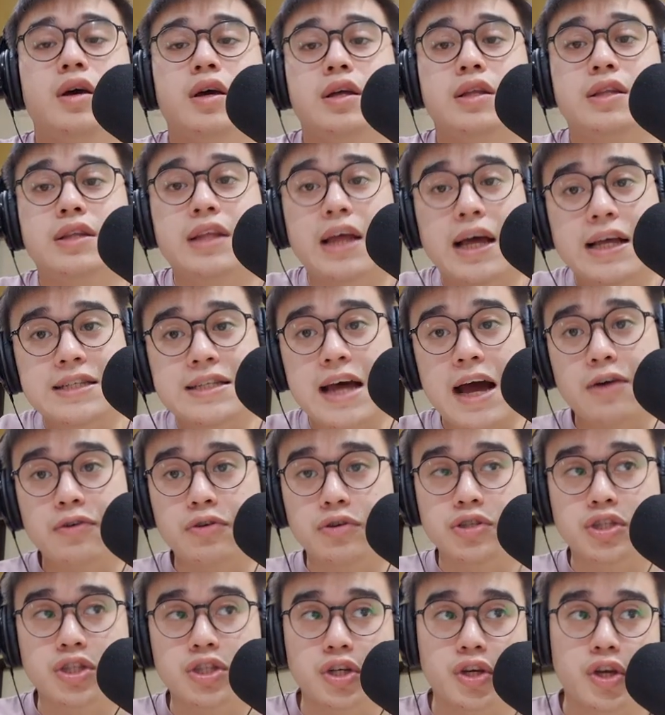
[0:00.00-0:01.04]
That's how
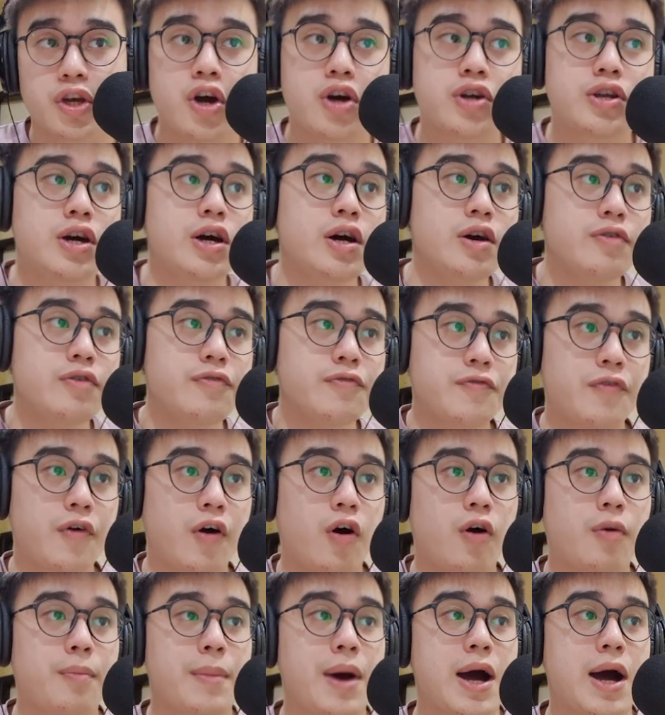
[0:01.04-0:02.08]
you secure the
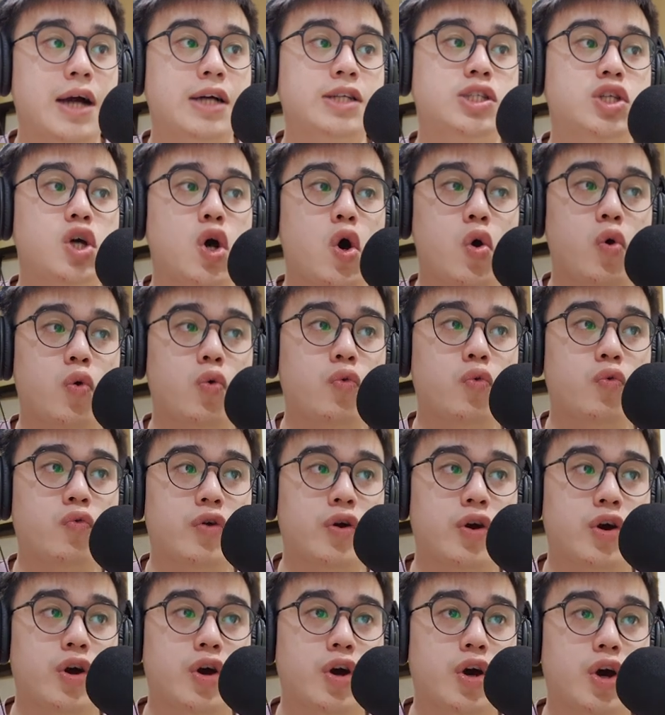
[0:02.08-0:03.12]
4 marks
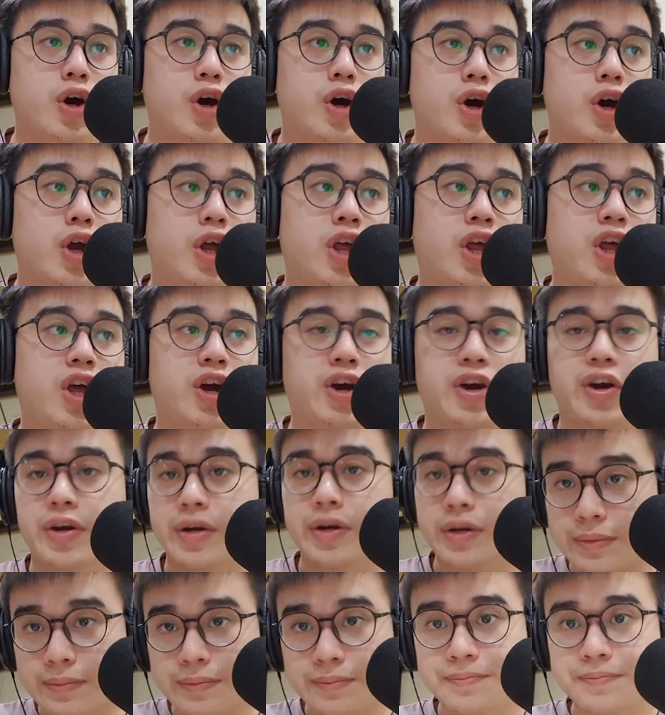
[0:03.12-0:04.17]
over here.
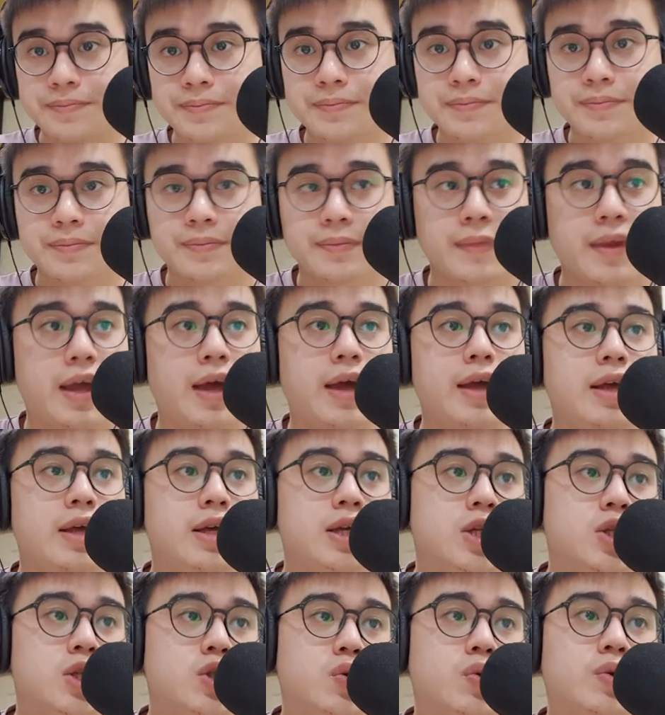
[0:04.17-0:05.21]
Okay,
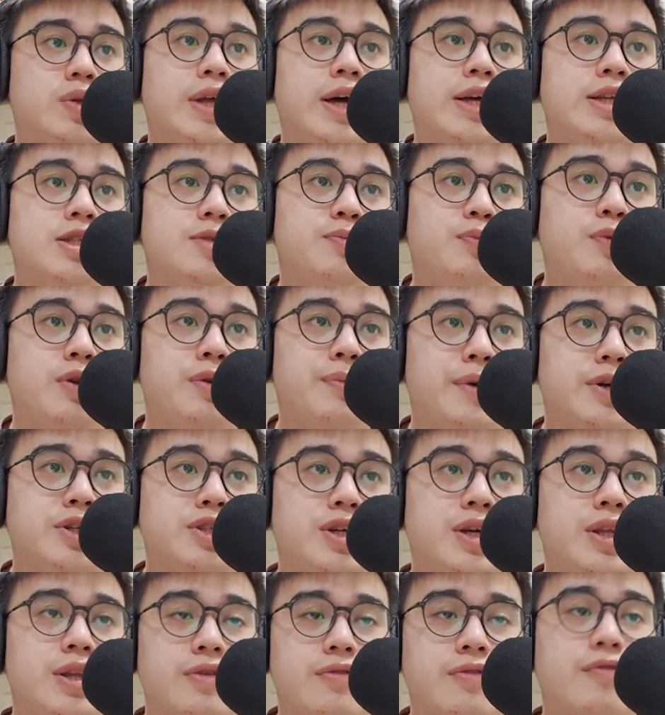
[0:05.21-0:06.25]
so that's pretty much
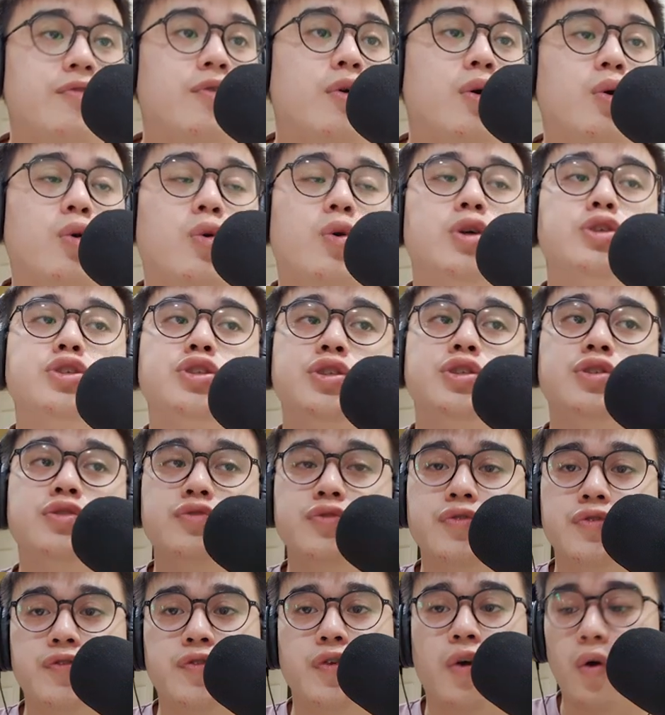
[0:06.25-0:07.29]
it for question
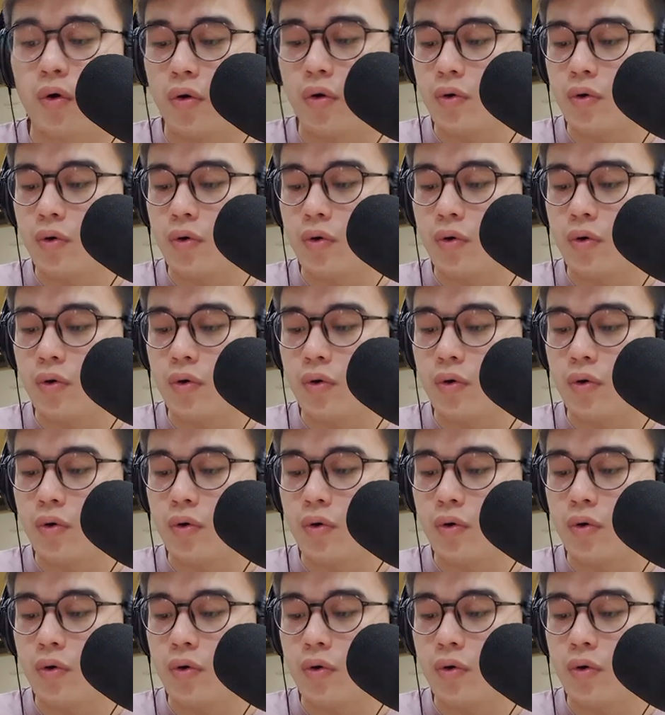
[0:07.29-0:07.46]
4.